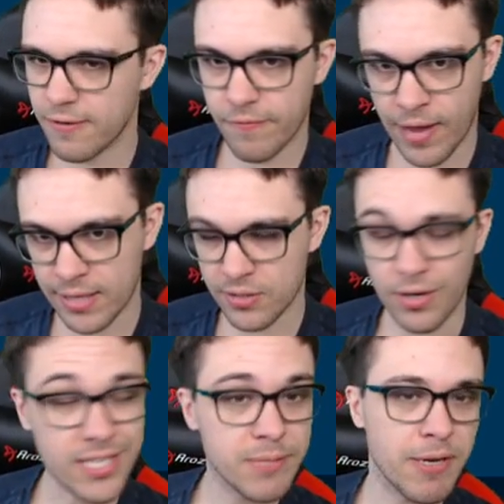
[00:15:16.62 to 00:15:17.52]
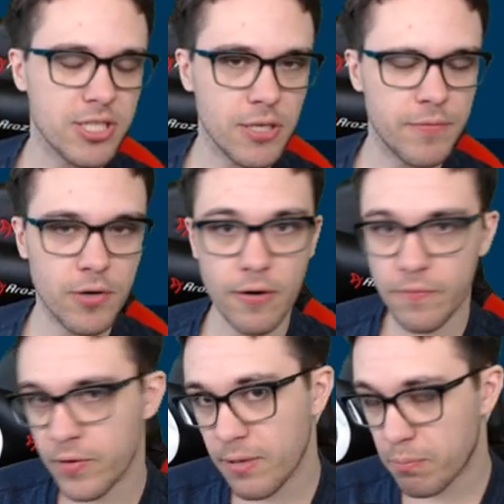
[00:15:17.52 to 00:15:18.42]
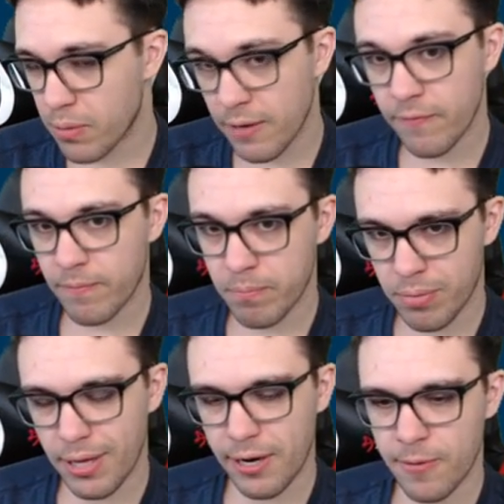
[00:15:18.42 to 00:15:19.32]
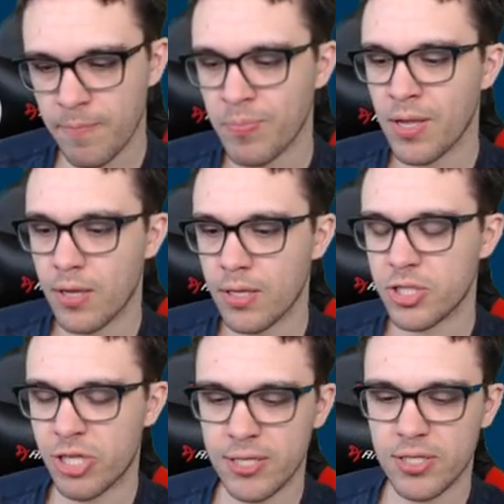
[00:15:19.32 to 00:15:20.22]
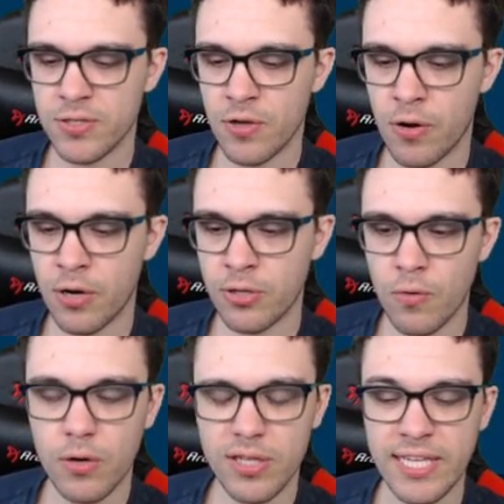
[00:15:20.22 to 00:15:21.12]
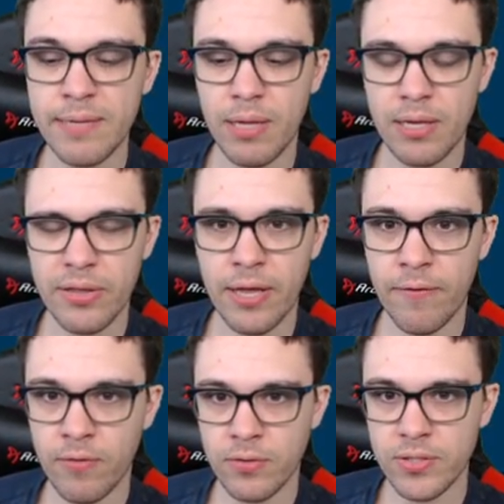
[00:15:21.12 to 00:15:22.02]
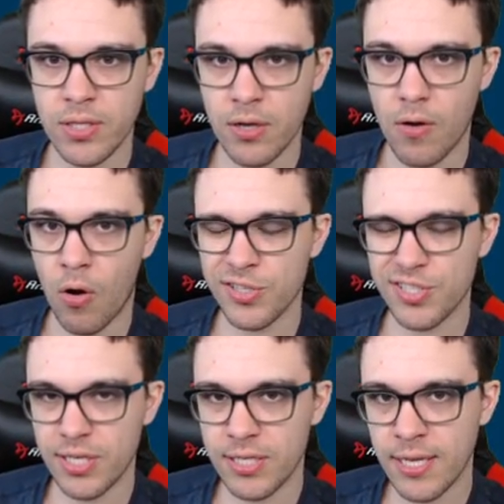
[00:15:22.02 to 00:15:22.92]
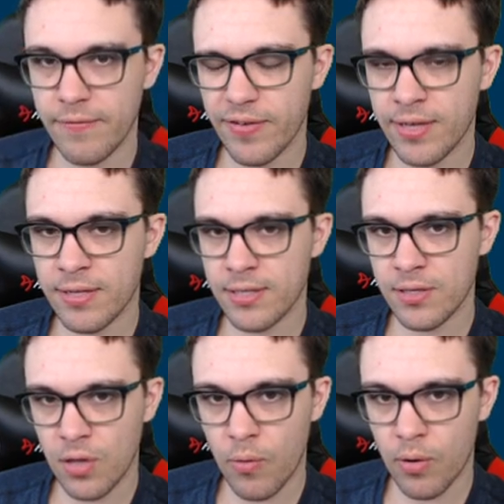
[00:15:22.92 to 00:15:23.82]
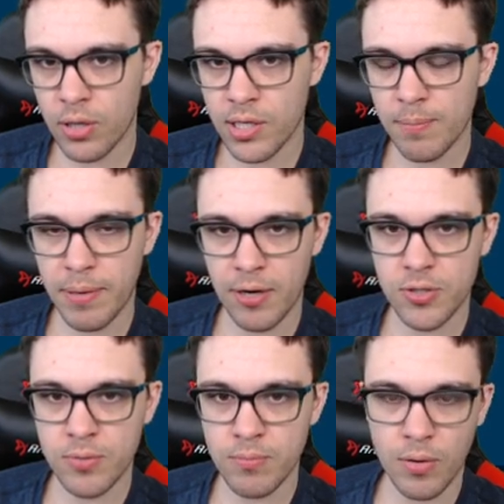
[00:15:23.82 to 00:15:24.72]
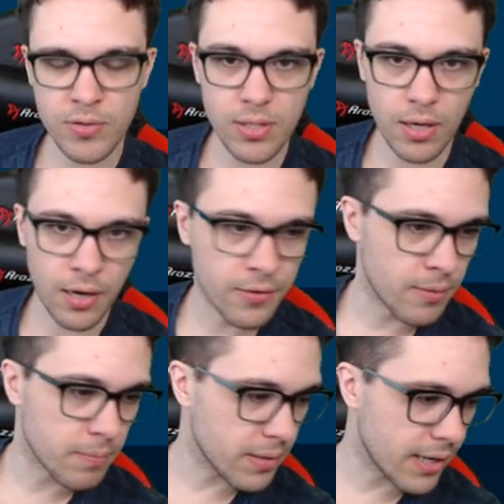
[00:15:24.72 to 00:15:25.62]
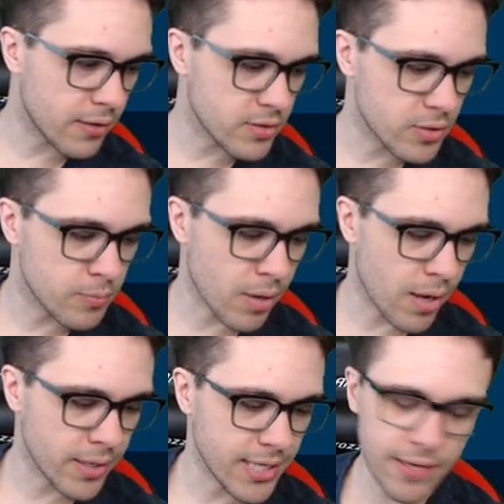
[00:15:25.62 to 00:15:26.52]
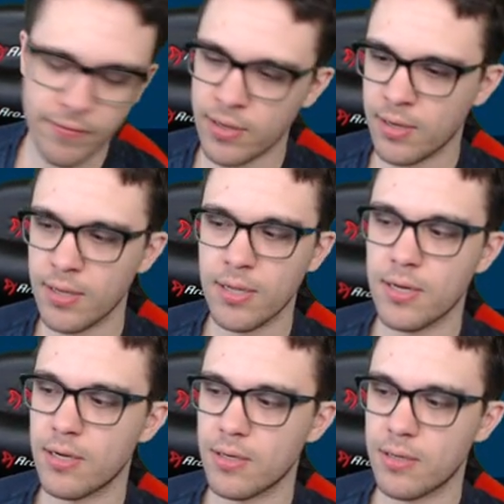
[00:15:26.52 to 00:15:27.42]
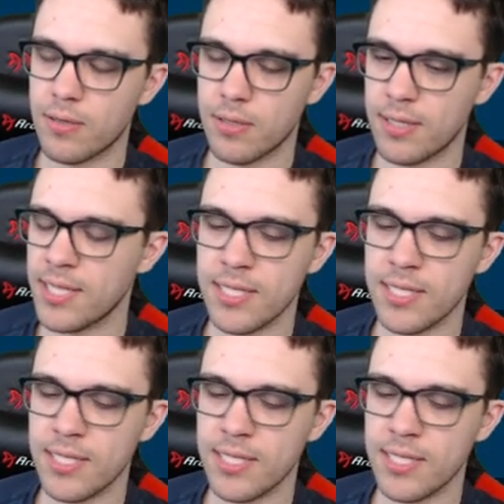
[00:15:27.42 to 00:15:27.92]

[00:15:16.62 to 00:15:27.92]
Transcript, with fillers: ridiculously faster, especially if you're a free to play player. Chances are your Keyblade levels are significantly lower compared to most other players who probably even